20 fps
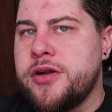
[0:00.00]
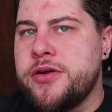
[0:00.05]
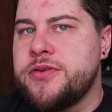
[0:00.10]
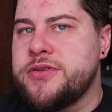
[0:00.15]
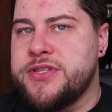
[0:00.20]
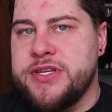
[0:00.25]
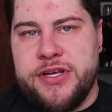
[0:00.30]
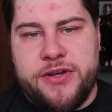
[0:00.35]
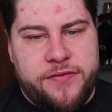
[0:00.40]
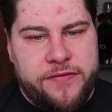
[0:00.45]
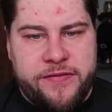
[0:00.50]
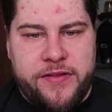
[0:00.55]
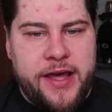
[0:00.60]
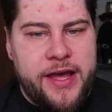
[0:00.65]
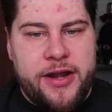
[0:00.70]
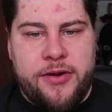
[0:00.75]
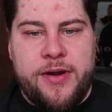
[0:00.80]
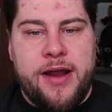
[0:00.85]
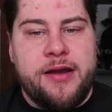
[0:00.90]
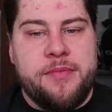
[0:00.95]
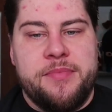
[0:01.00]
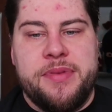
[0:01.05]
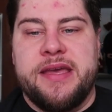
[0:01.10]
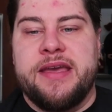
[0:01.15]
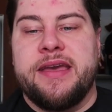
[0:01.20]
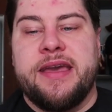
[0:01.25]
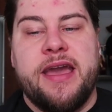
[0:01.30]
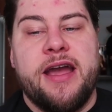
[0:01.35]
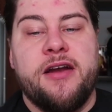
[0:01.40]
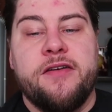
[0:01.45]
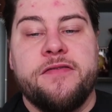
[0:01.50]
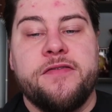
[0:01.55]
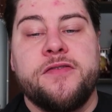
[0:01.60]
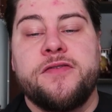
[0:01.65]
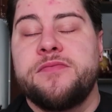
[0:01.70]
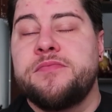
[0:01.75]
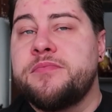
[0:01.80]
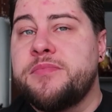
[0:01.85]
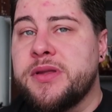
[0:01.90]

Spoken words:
knows that you're flying around and being careful,